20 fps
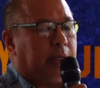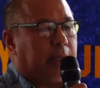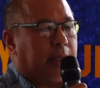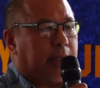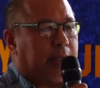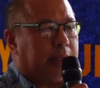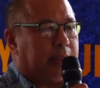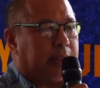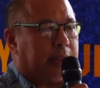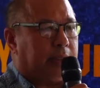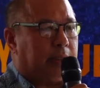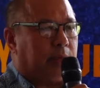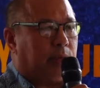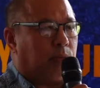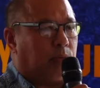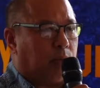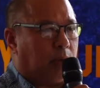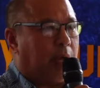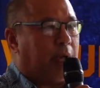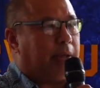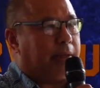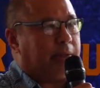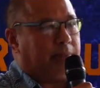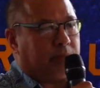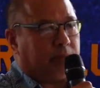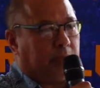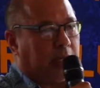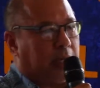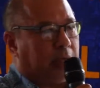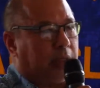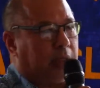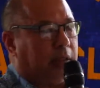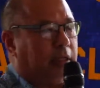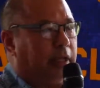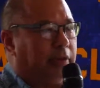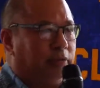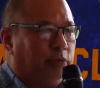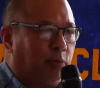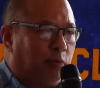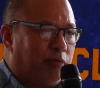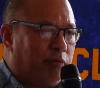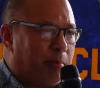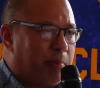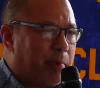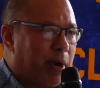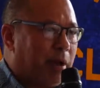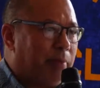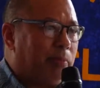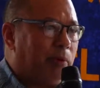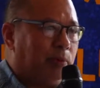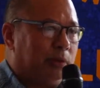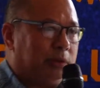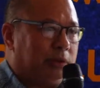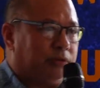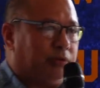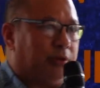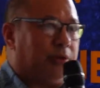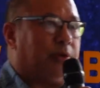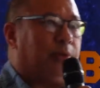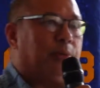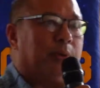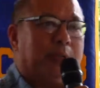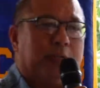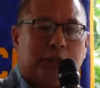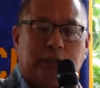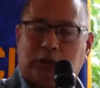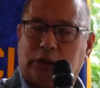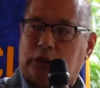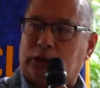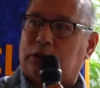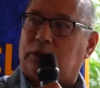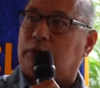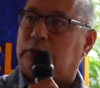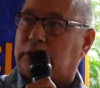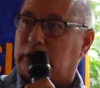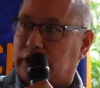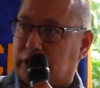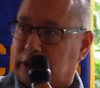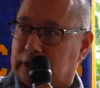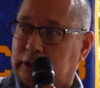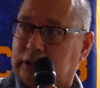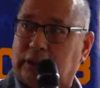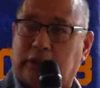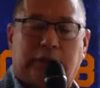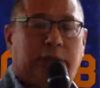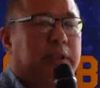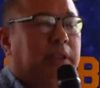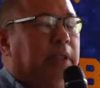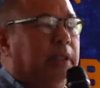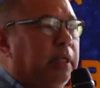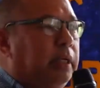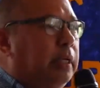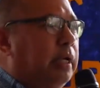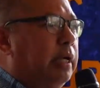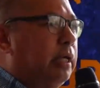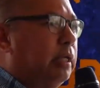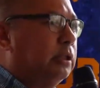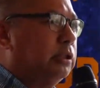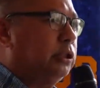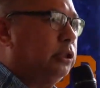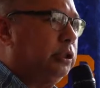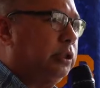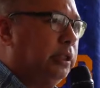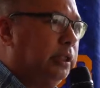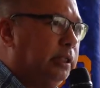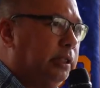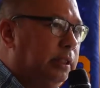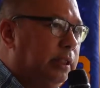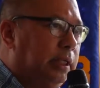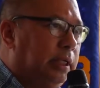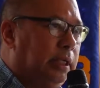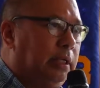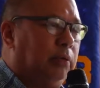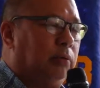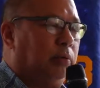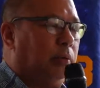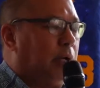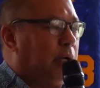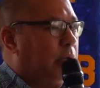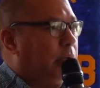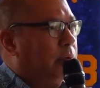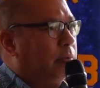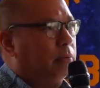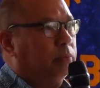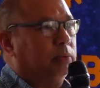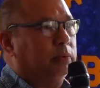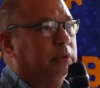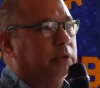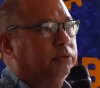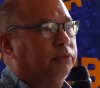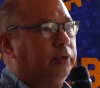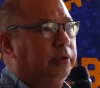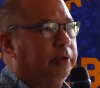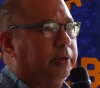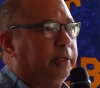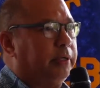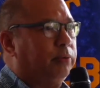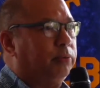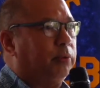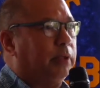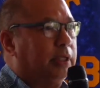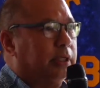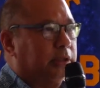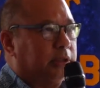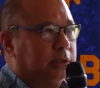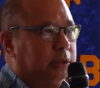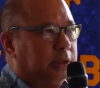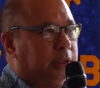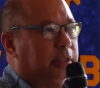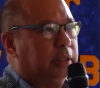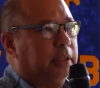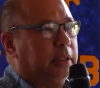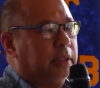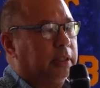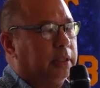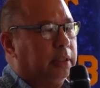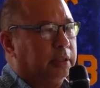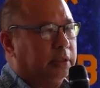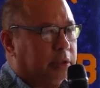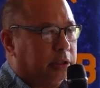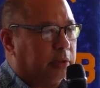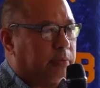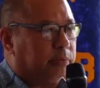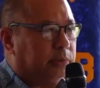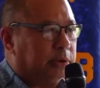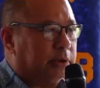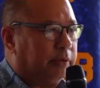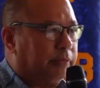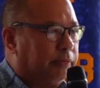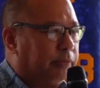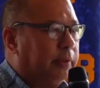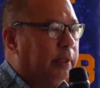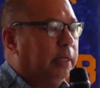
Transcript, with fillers: and uh, I, I lived with a mom who was very religious. She was a nurse, and she uh, uh, was very religious in, in, terms of